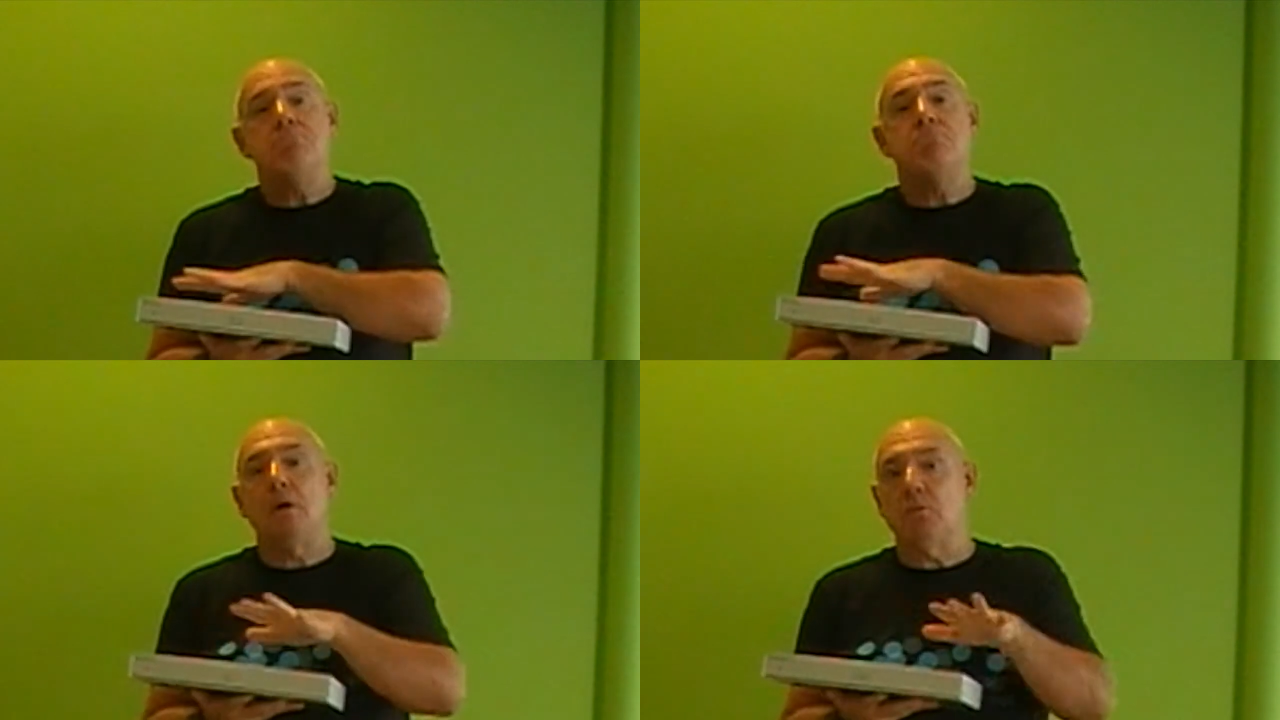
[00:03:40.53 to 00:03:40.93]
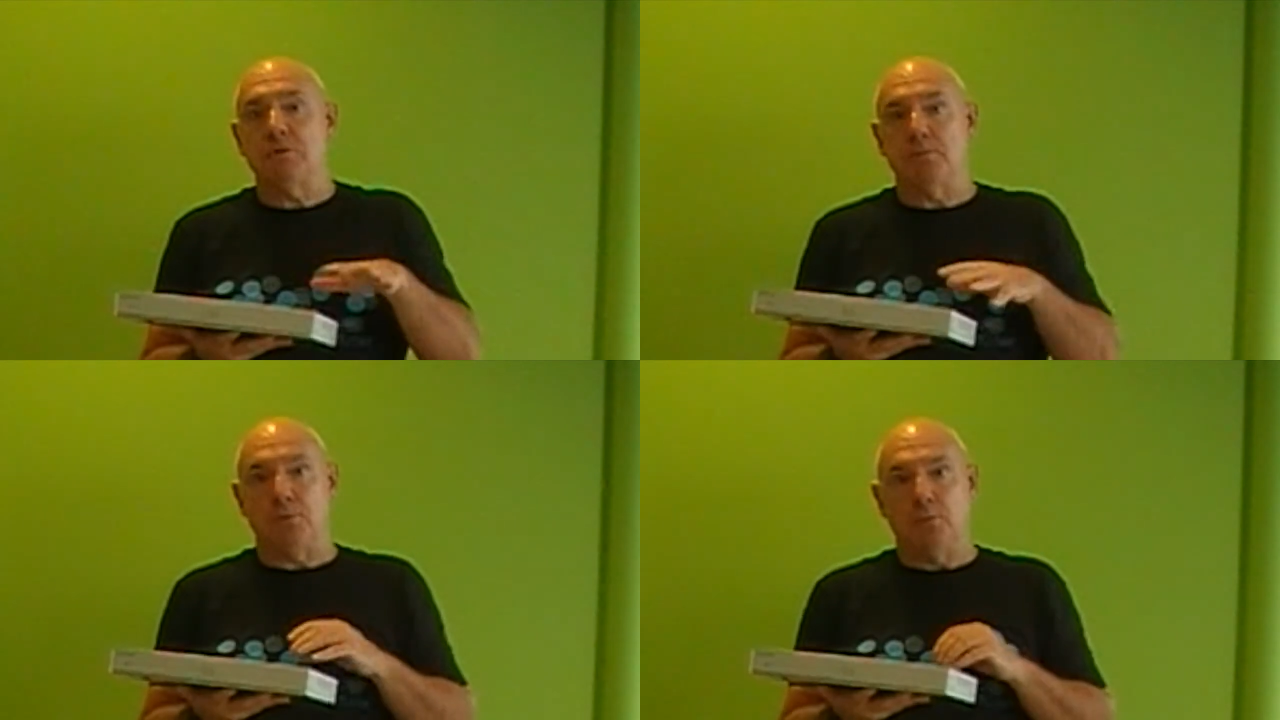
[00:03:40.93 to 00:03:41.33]

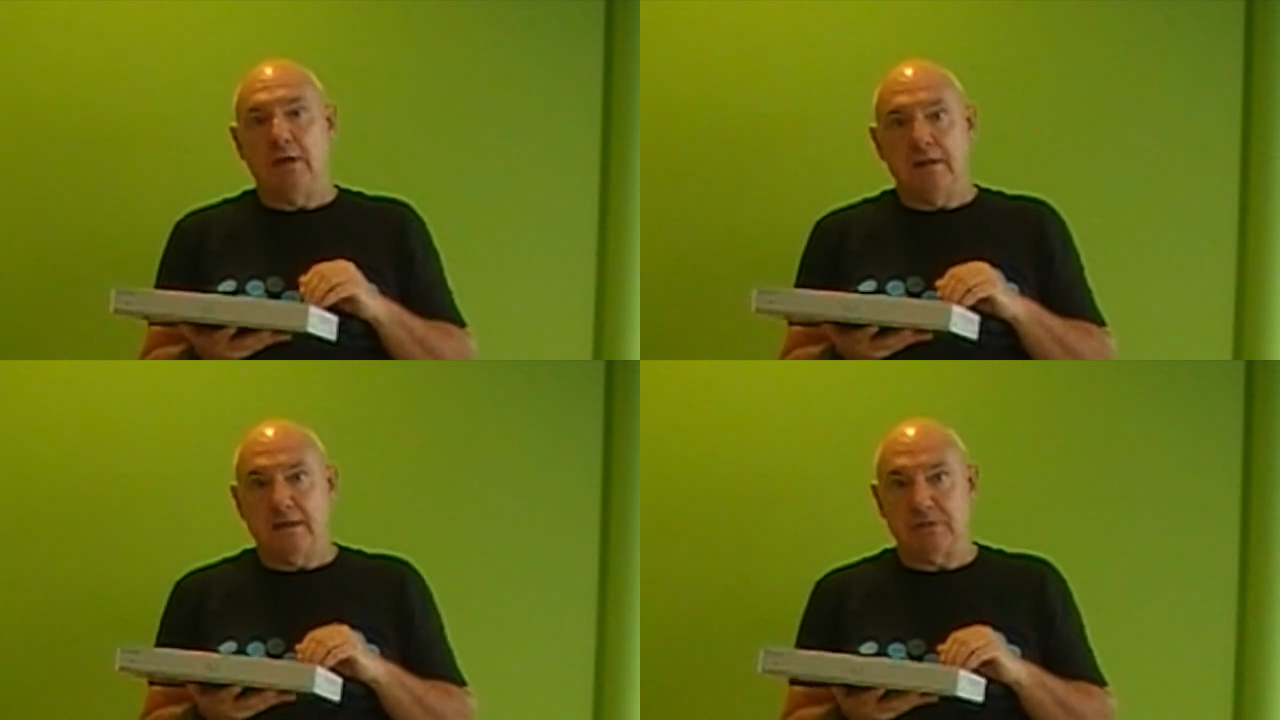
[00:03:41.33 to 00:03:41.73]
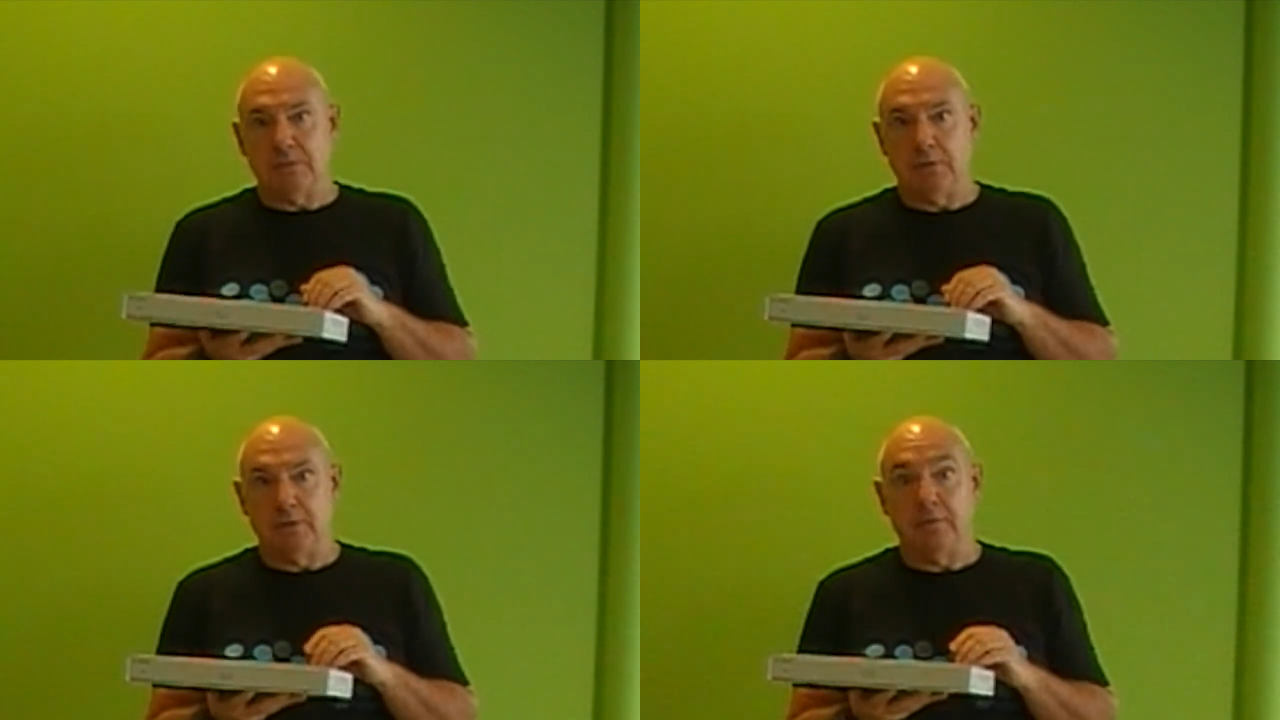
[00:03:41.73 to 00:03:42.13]
multiple
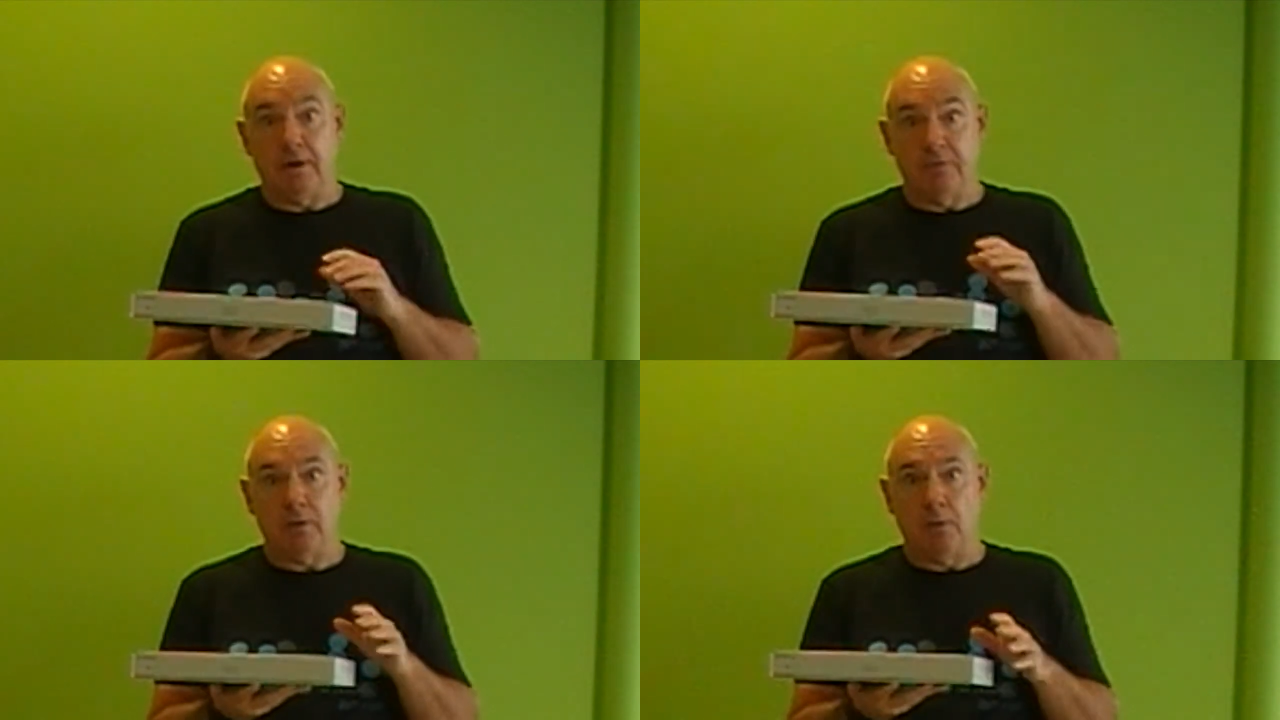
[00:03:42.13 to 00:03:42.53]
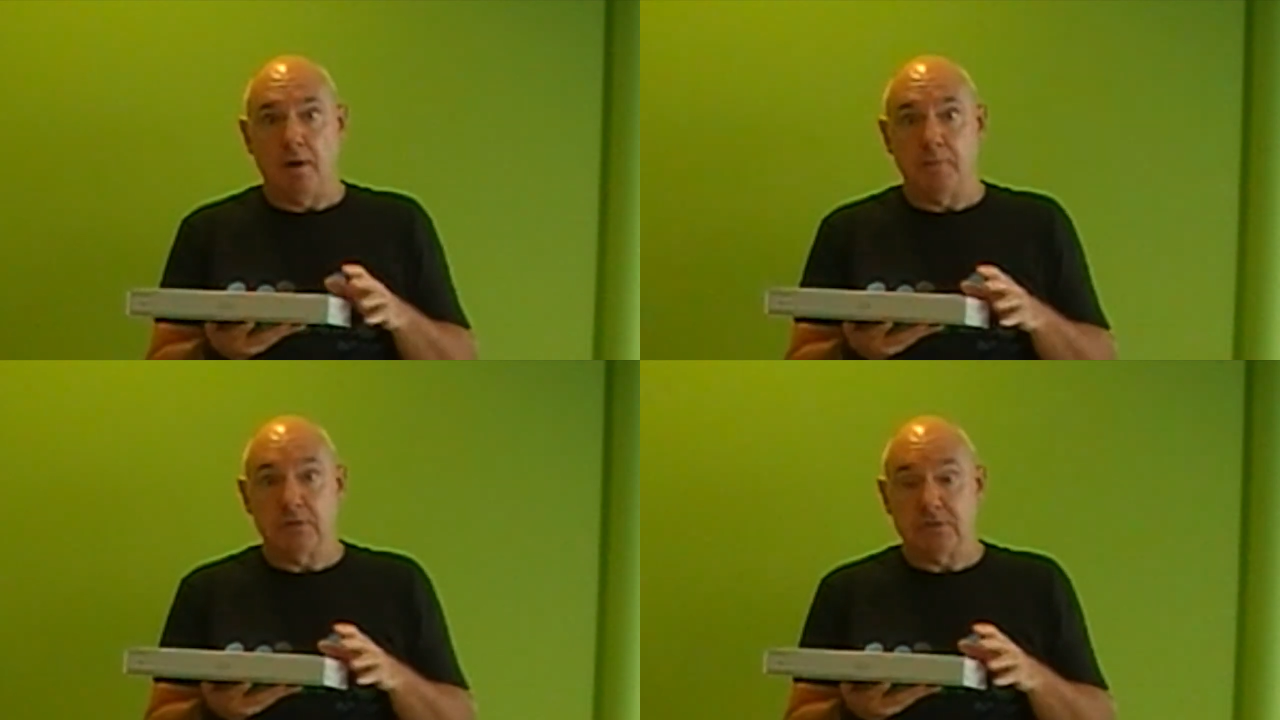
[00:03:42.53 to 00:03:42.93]
customer
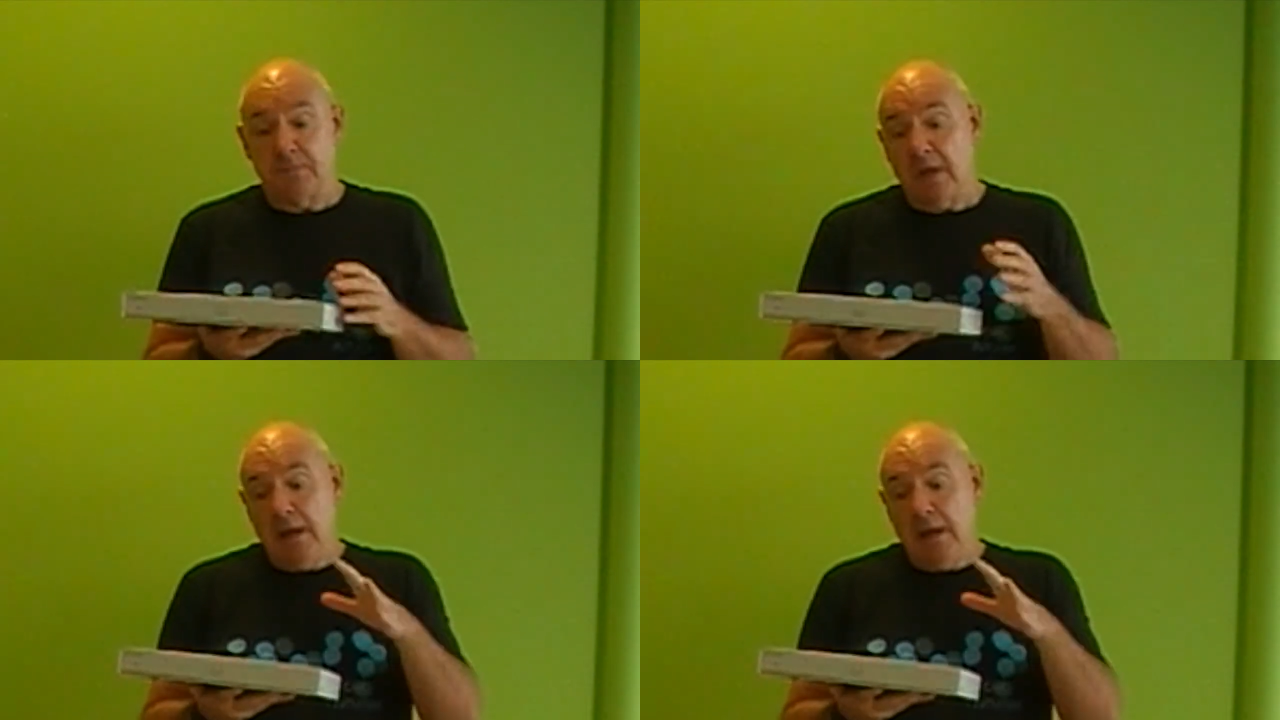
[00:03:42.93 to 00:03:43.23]
requirements.